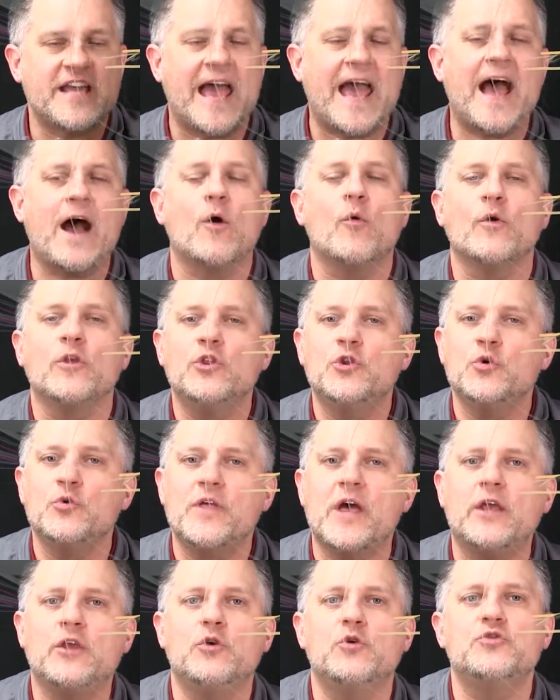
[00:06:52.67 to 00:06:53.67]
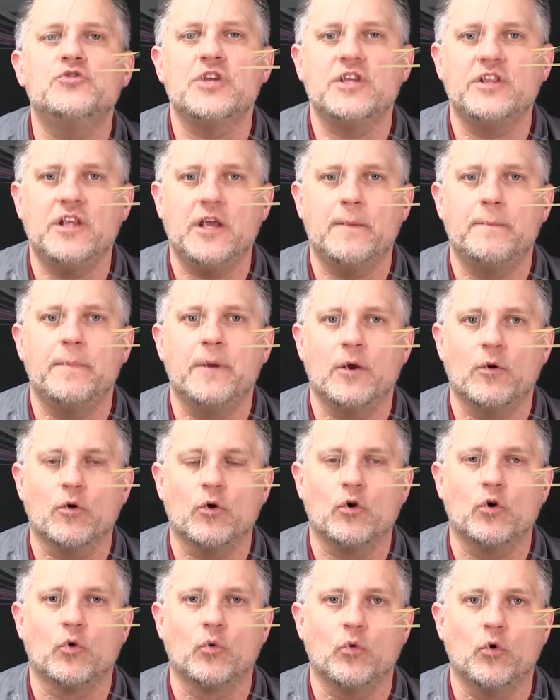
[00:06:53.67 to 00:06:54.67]
How? We do that using the
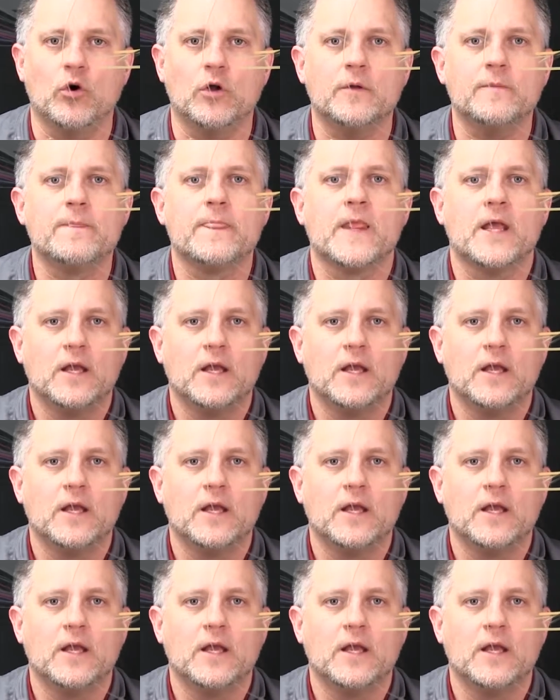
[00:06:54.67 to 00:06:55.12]
empirical rule.